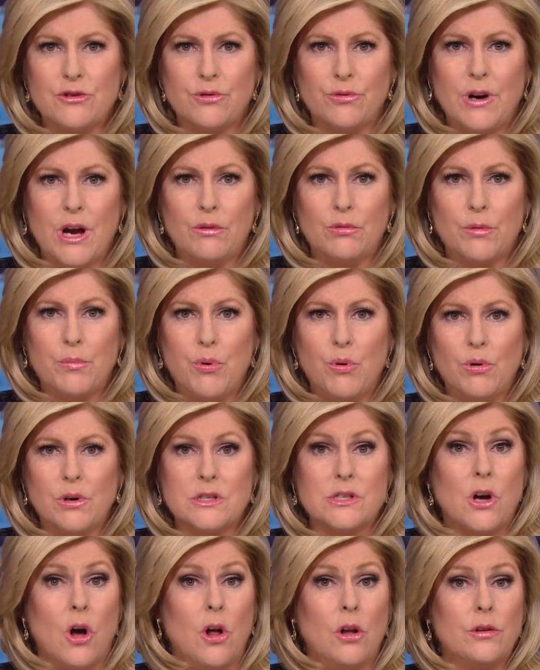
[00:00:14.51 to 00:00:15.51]
Tirrell
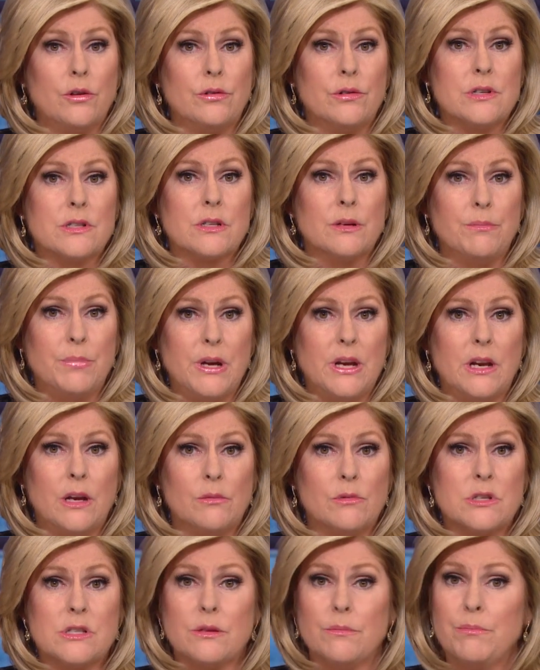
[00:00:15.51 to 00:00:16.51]
reports, Alder is competing
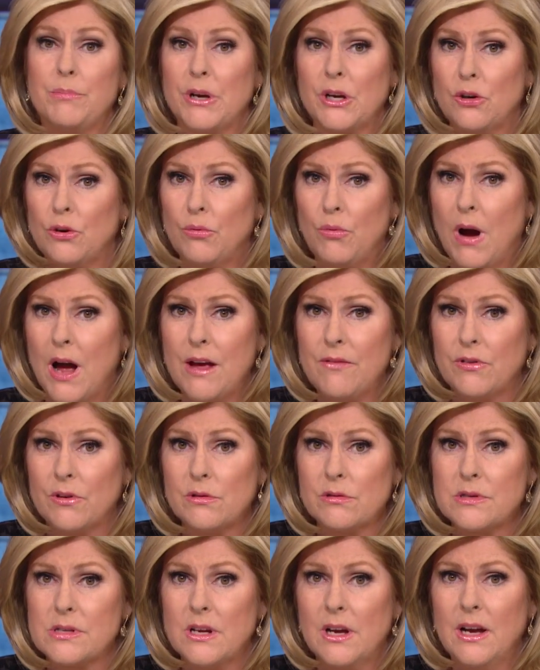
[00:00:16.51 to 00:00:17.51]
with some bigger
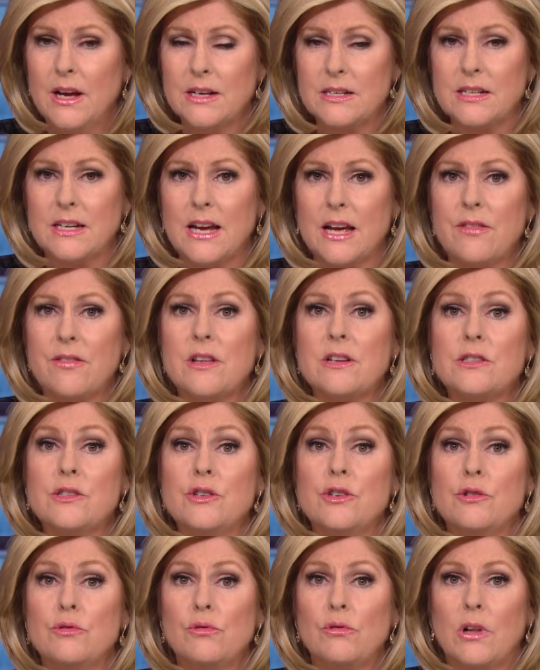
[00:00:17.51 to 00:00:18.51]
rivals to get this
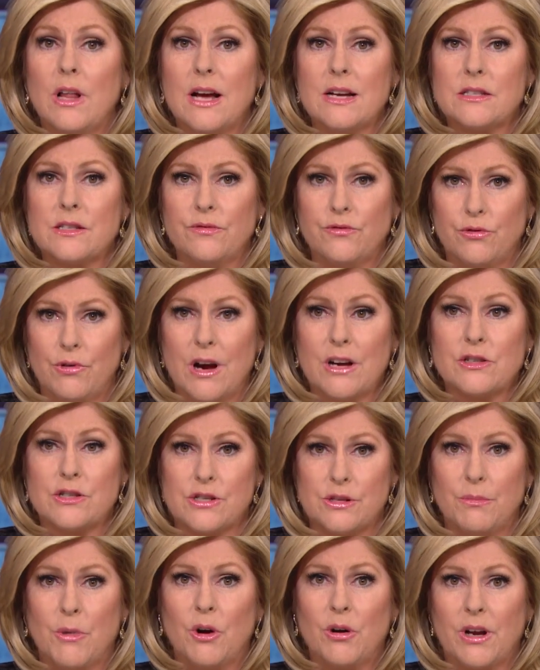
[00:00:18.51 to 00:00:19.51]
new class of drugs
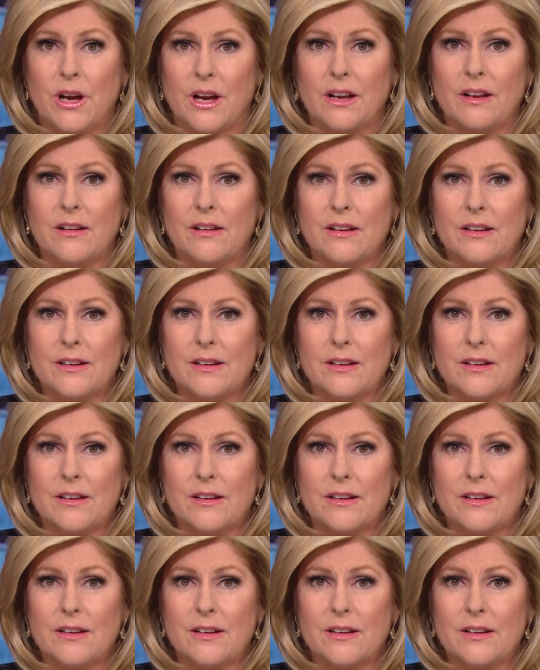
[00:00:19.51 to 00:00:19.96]
to market.